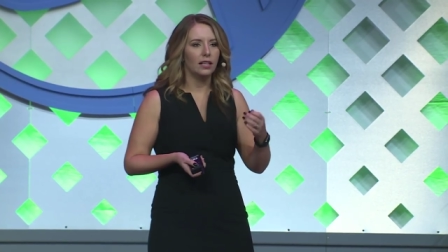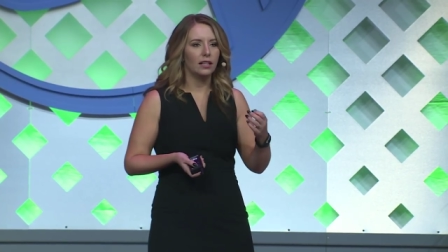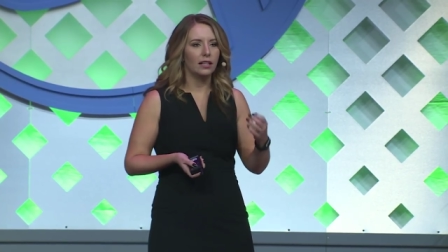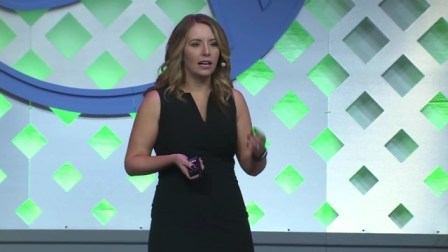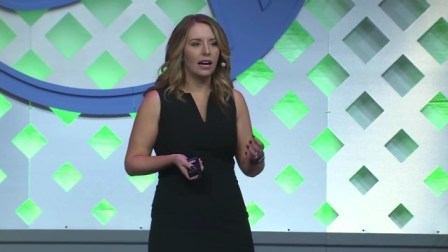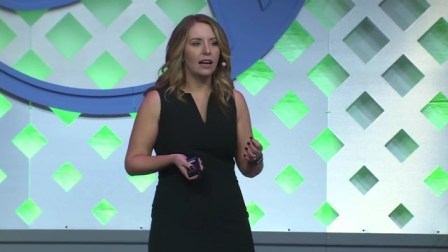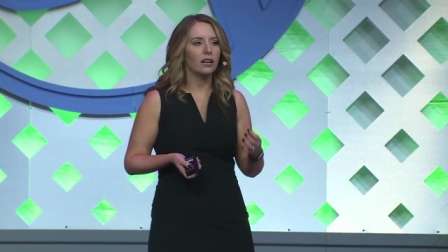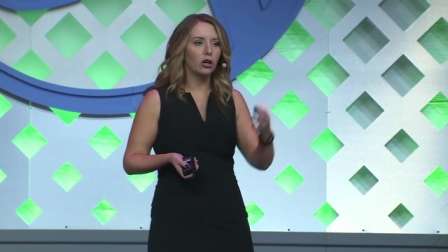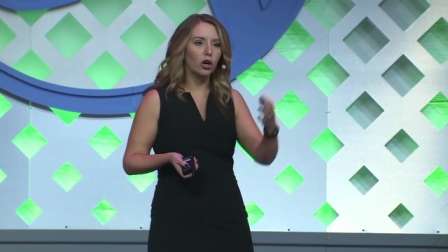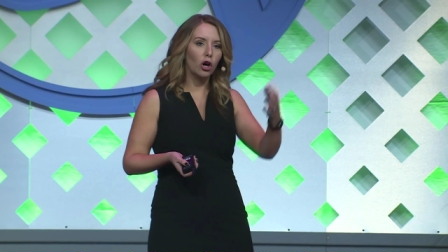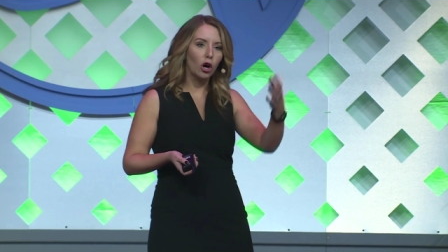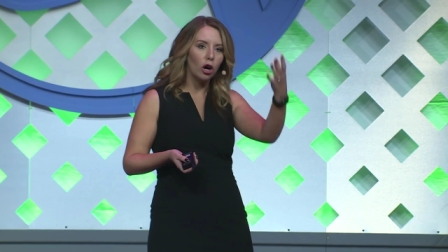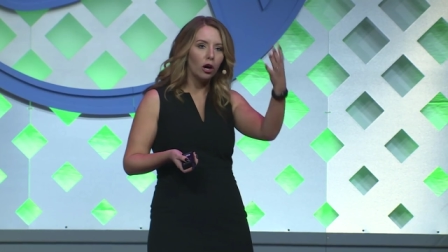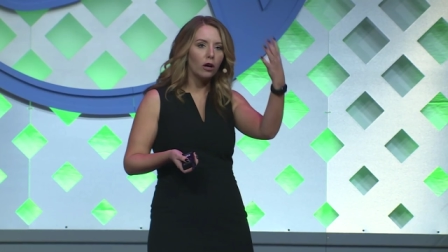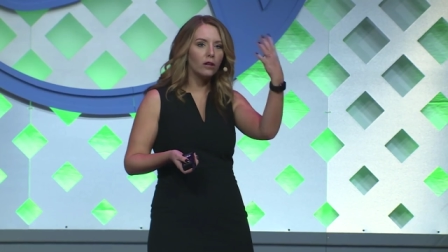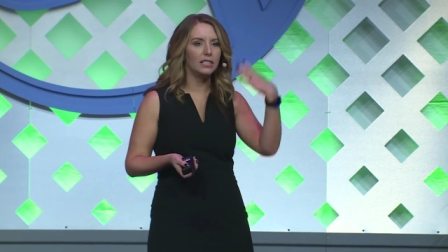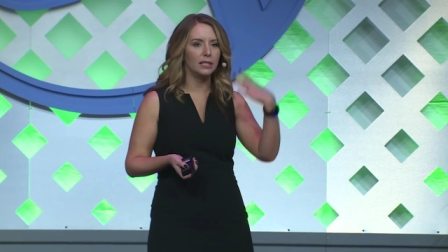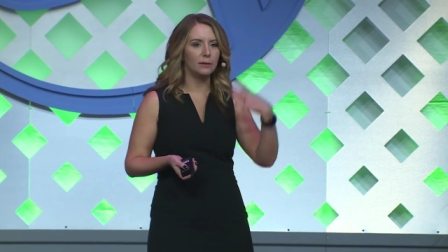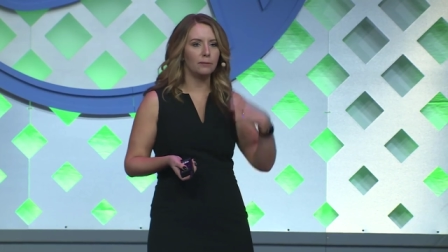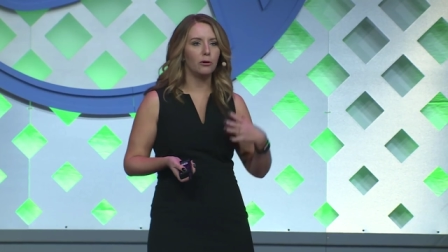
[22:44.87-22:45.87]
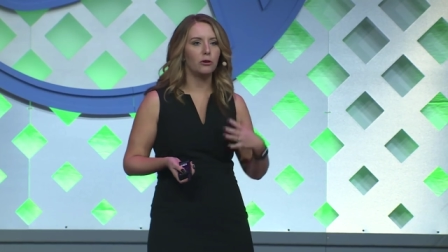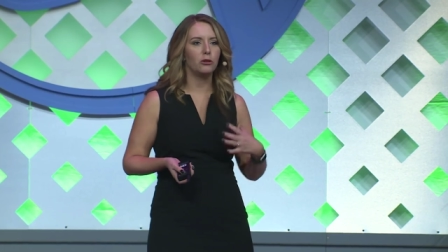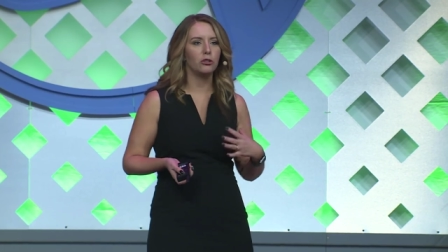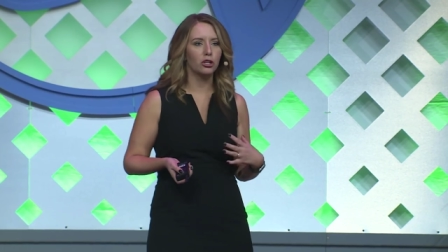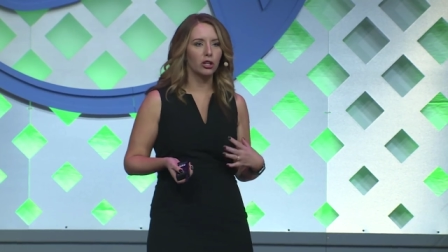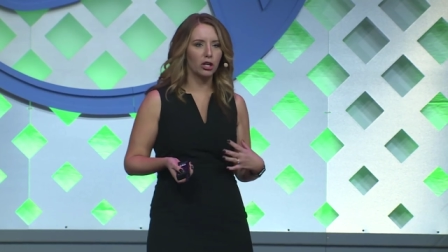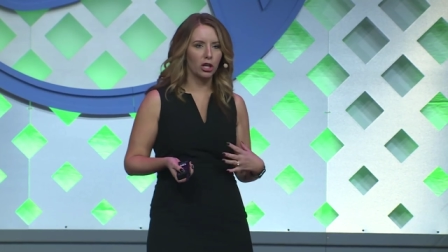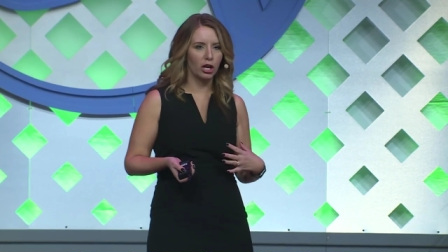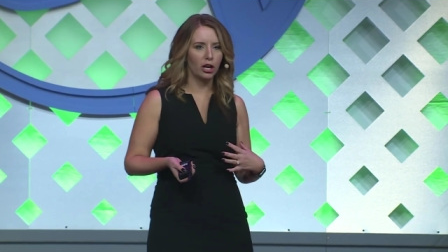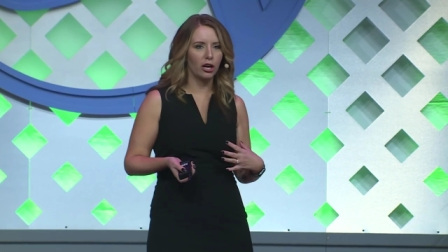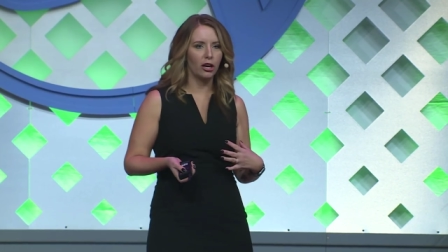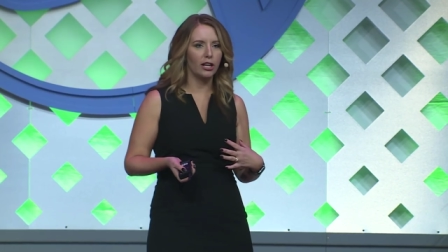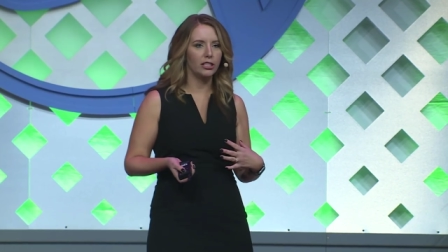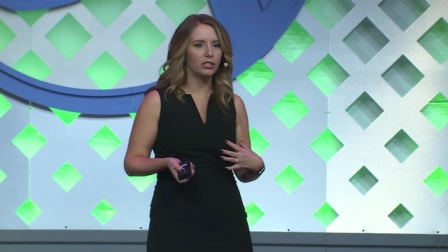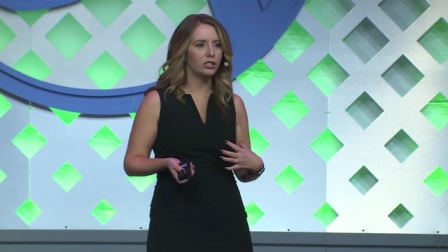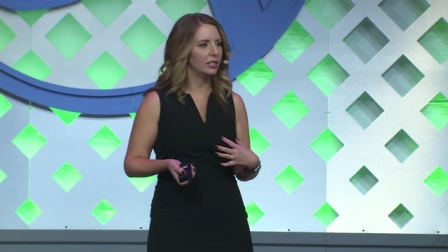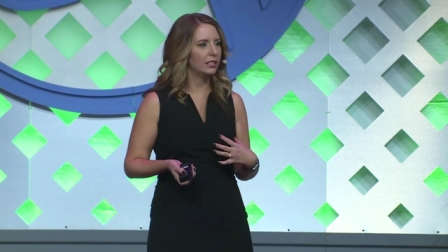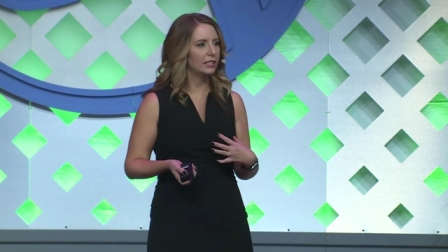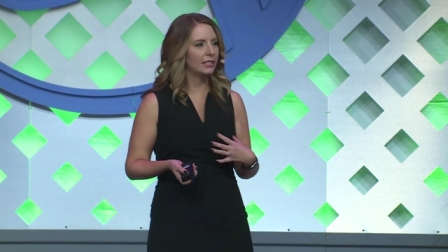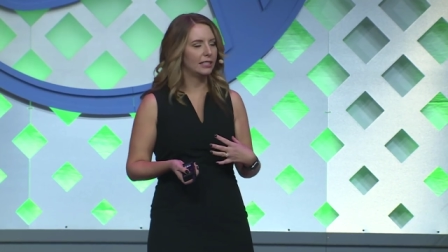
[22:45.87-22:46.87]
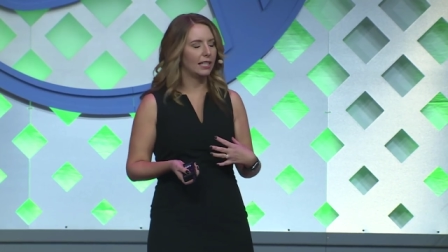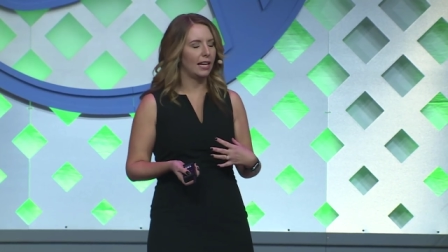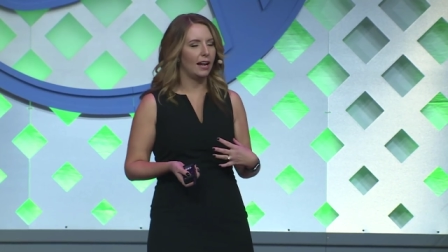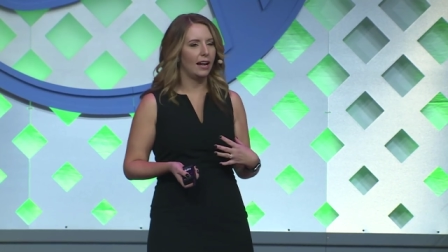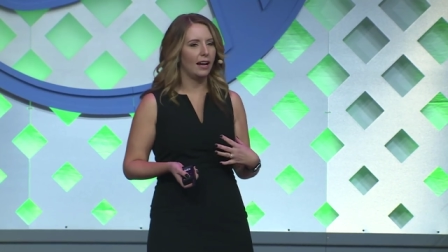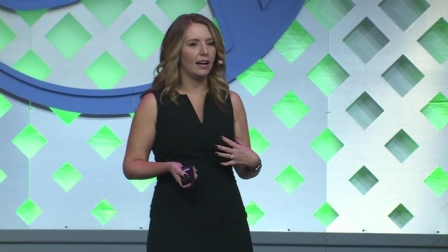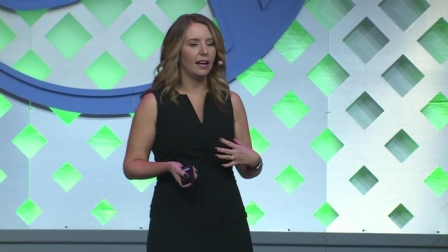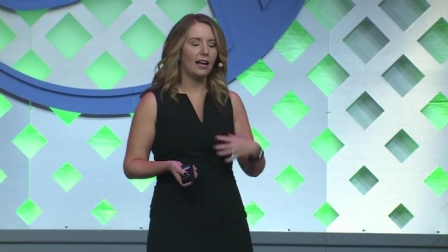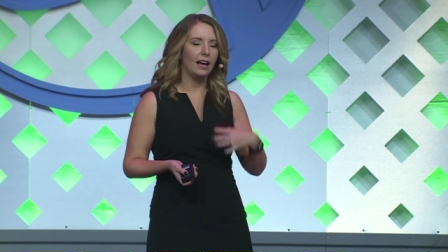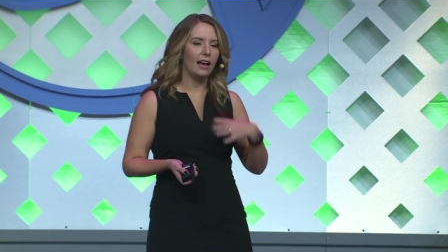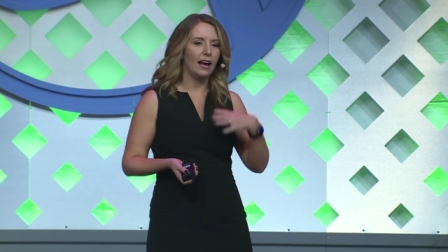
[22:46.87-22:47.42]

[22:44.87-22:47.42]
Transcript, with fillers: kind of call deep on your courage and say,